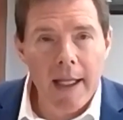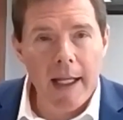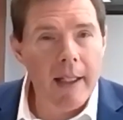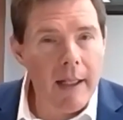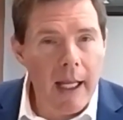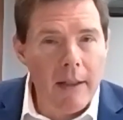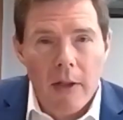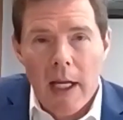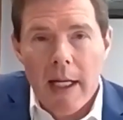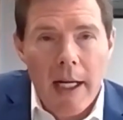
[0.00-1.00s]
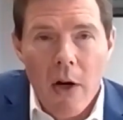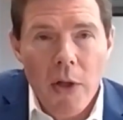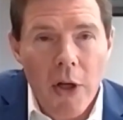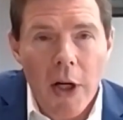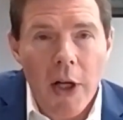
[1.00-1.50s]
And I know
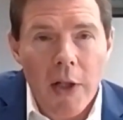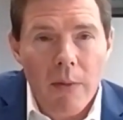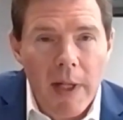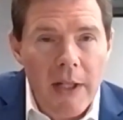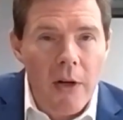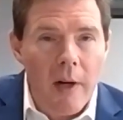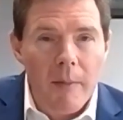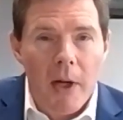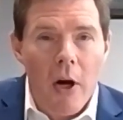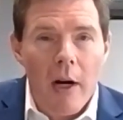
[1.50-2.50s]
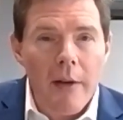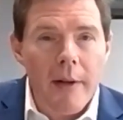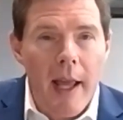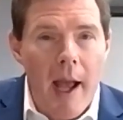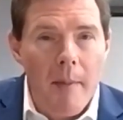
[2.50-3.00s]
you're going to restart
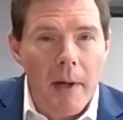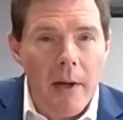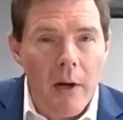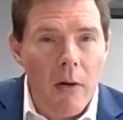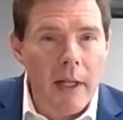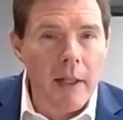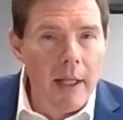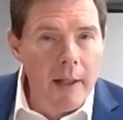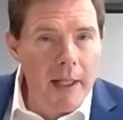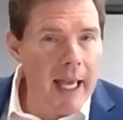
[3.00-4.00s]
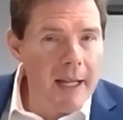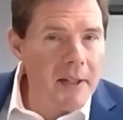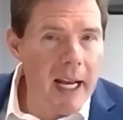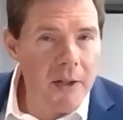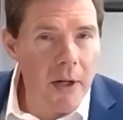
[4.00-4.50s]
MacArthur Cameco, and the
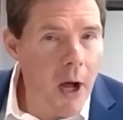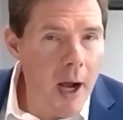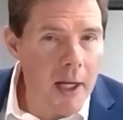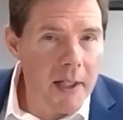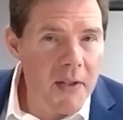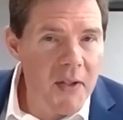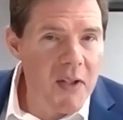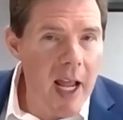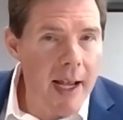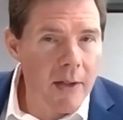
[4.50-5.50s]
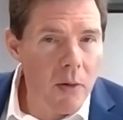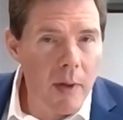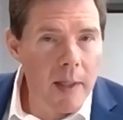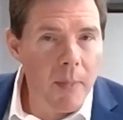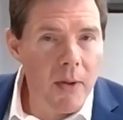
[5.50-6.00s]
Kazakhs are not going to stay at
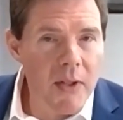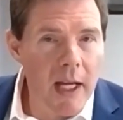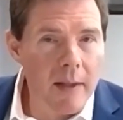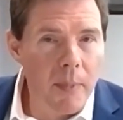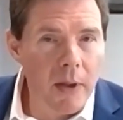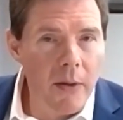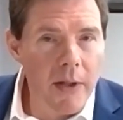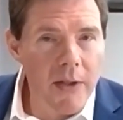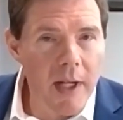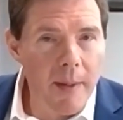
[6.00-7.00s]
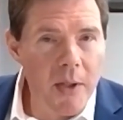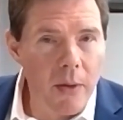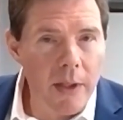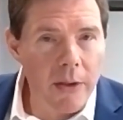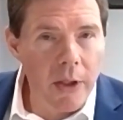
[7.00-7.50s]
20% below their
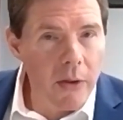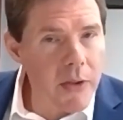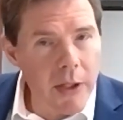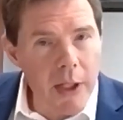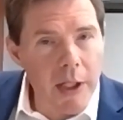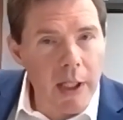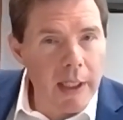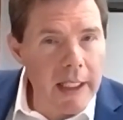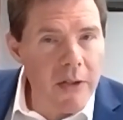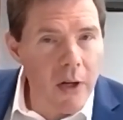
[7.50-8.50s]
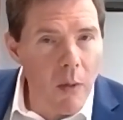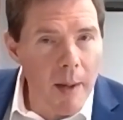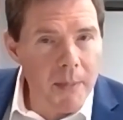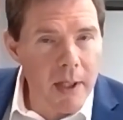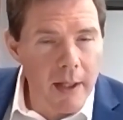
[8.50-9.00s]
subsoil use. They're going to at least go
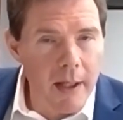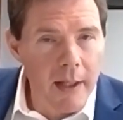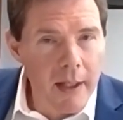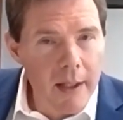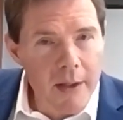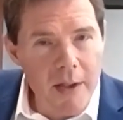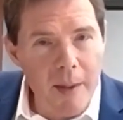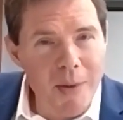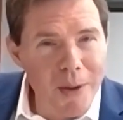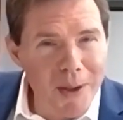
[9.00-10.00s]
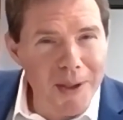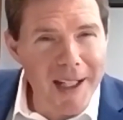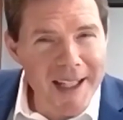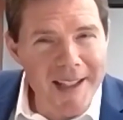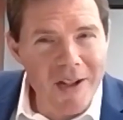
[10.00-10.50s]
up to the subsoil
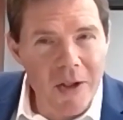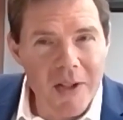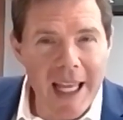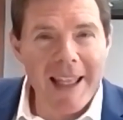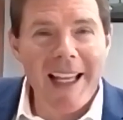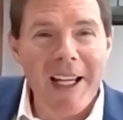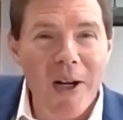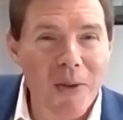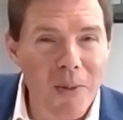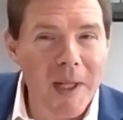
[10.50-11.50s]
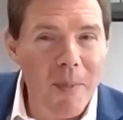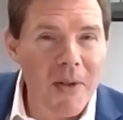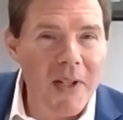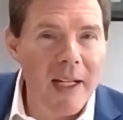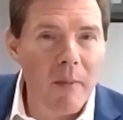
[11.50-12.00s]
license use, and they can go
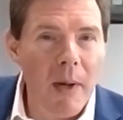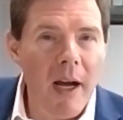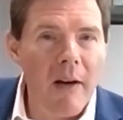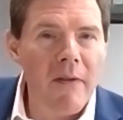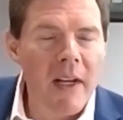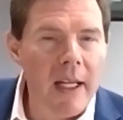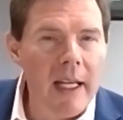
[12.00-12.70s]
20% above.